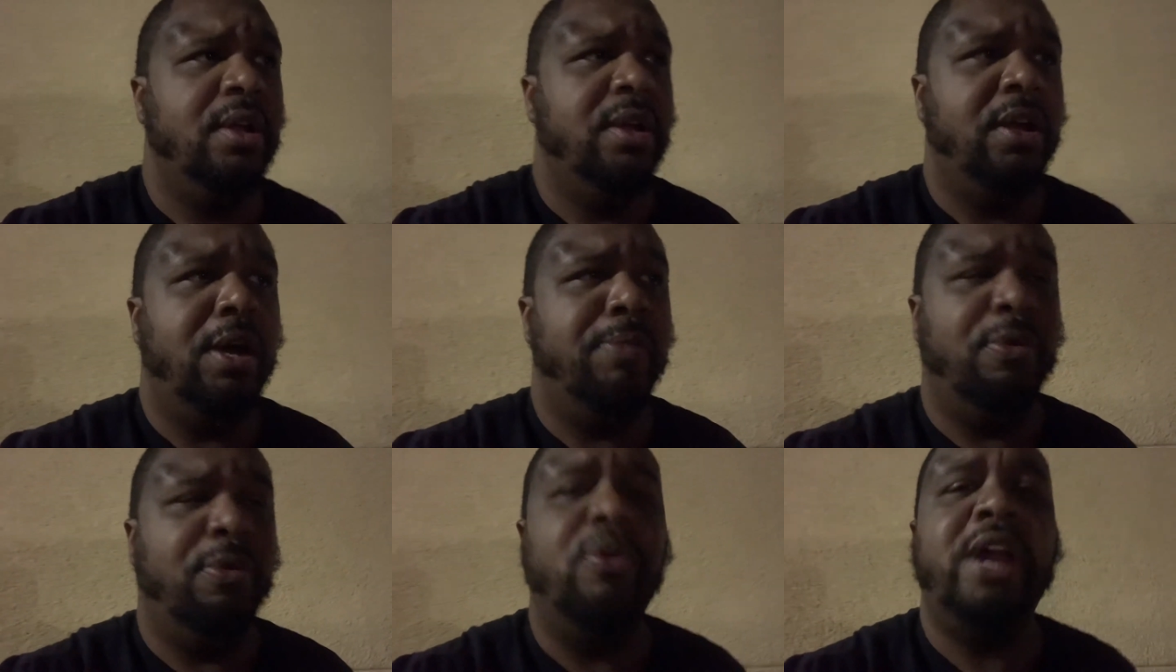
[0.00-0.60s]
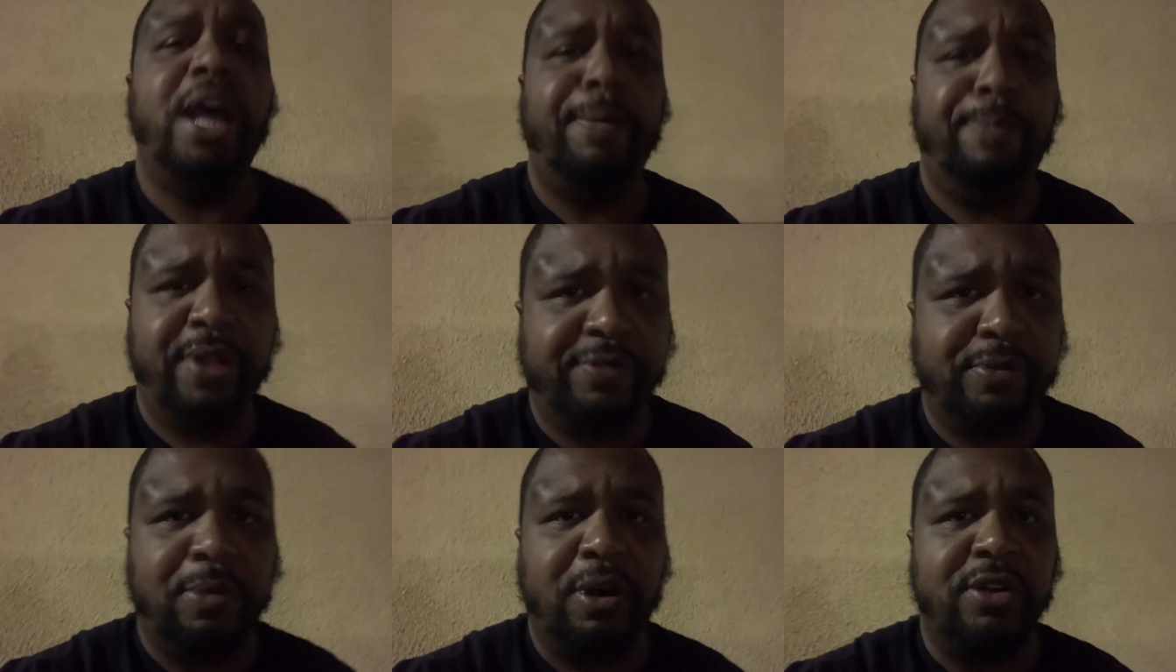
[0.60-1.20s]
Uh, but what happened
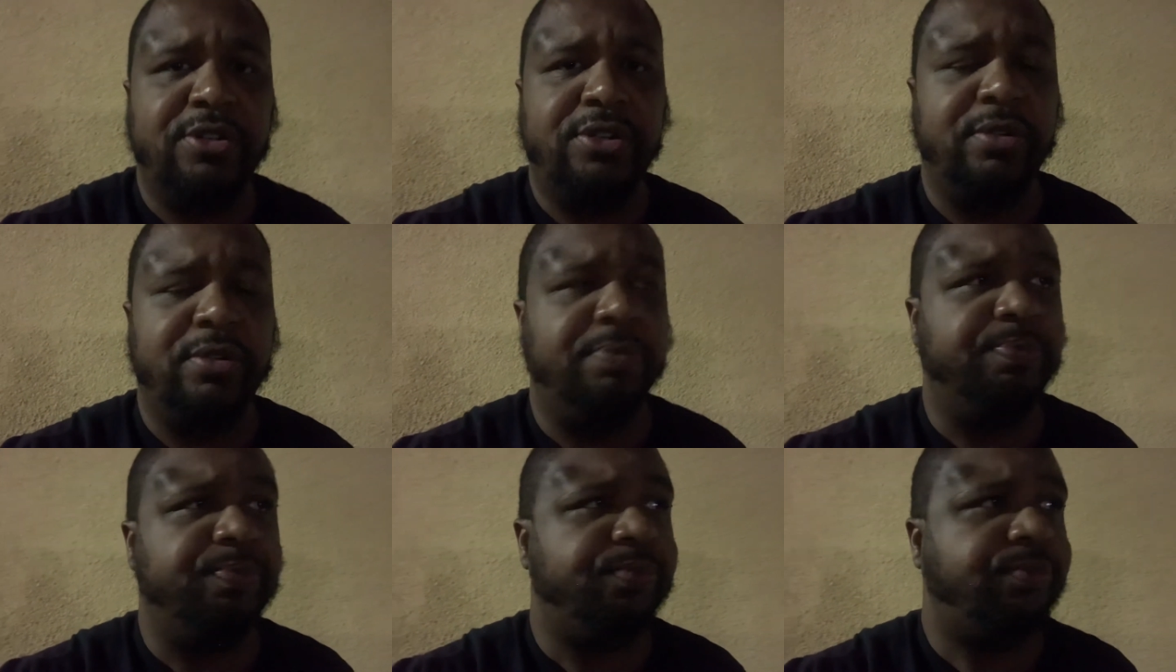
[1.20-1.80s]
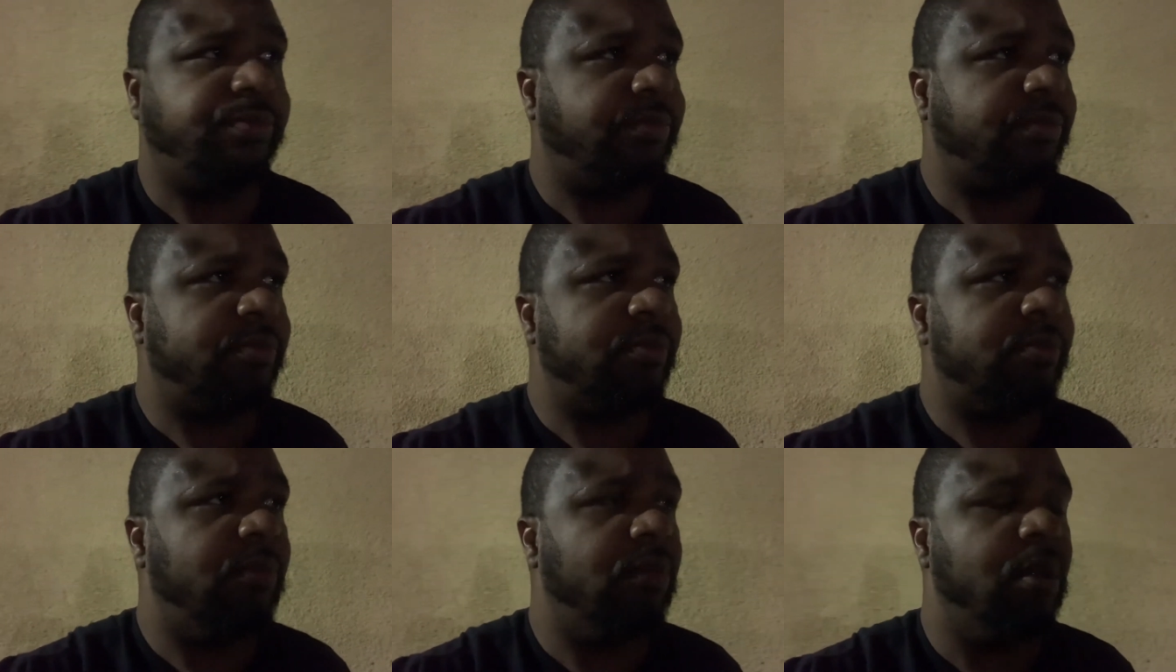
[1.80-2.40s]
after March?
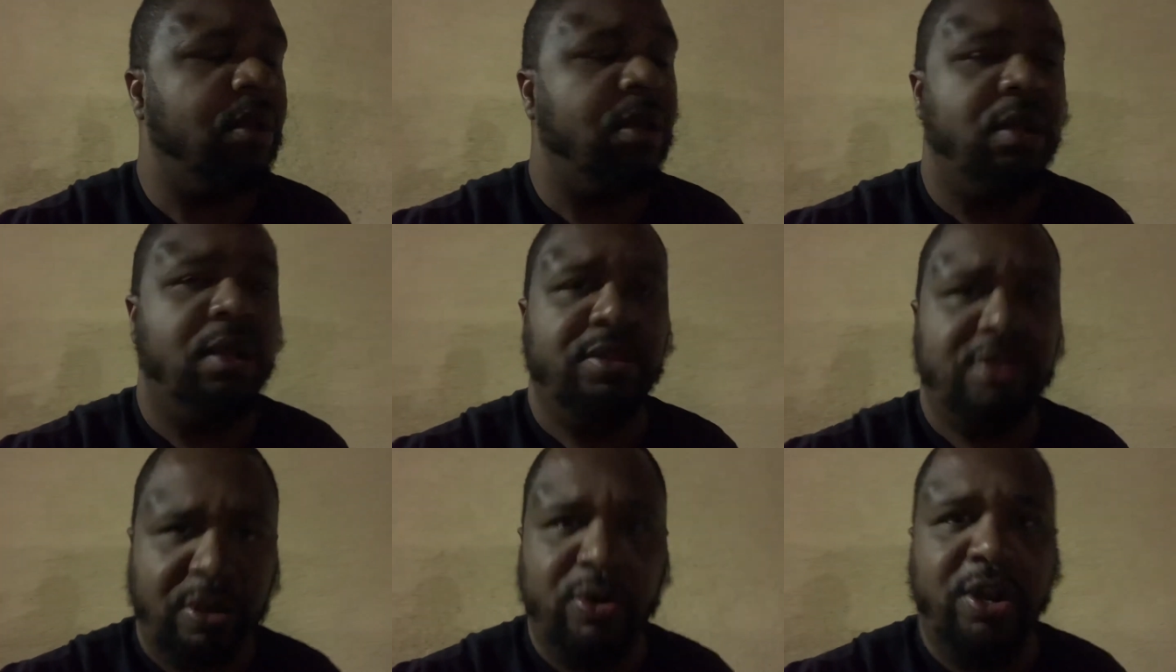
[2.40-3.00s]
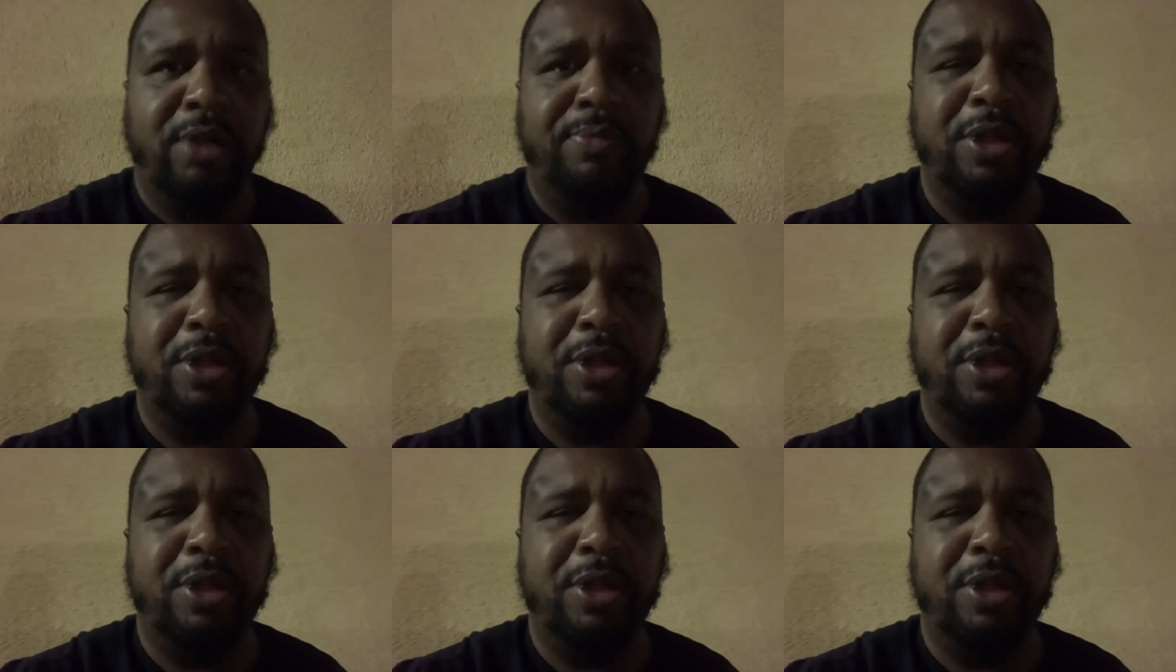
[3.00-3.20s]
They went up.